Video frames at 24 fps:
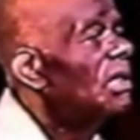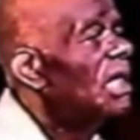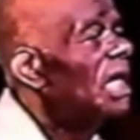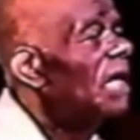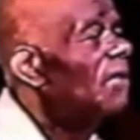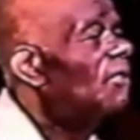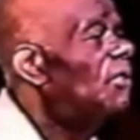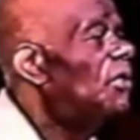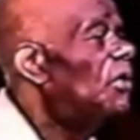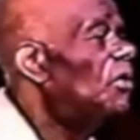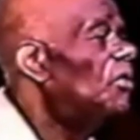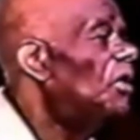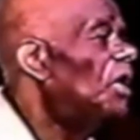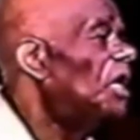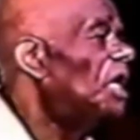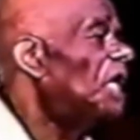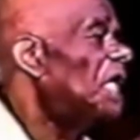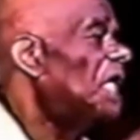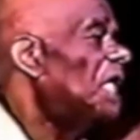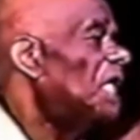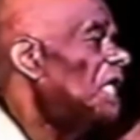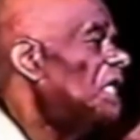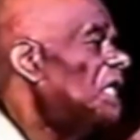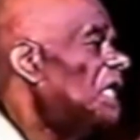If you look
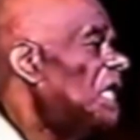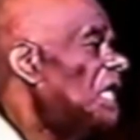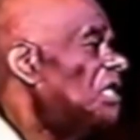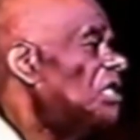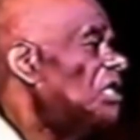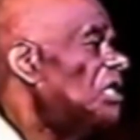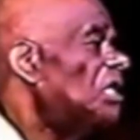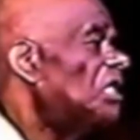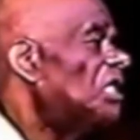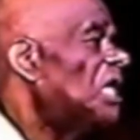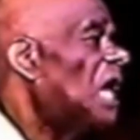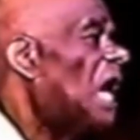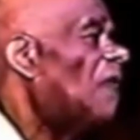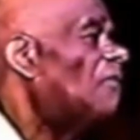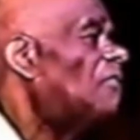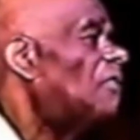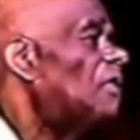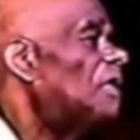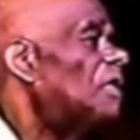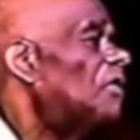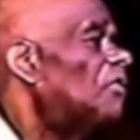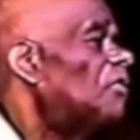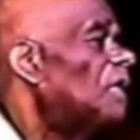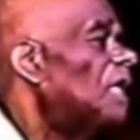at indigenous
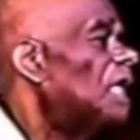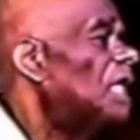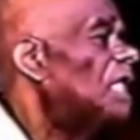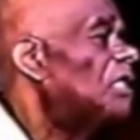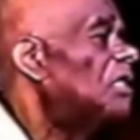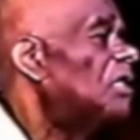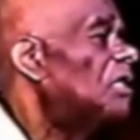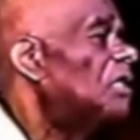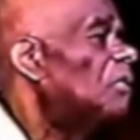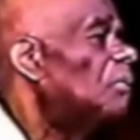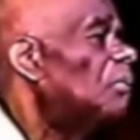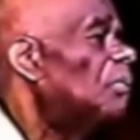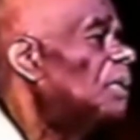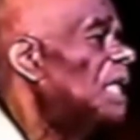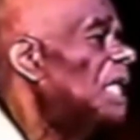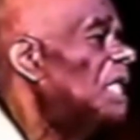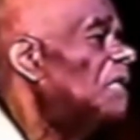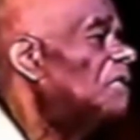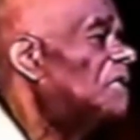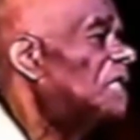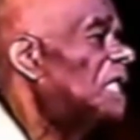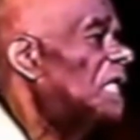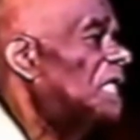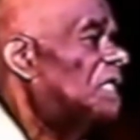African religion
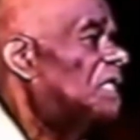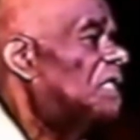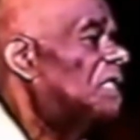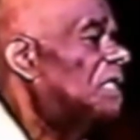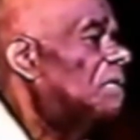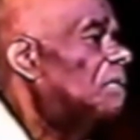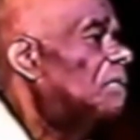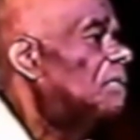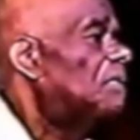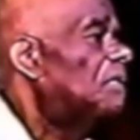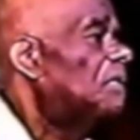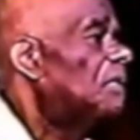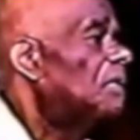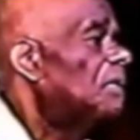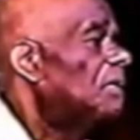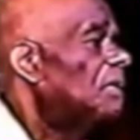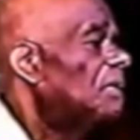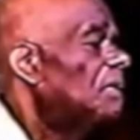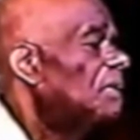belief systems,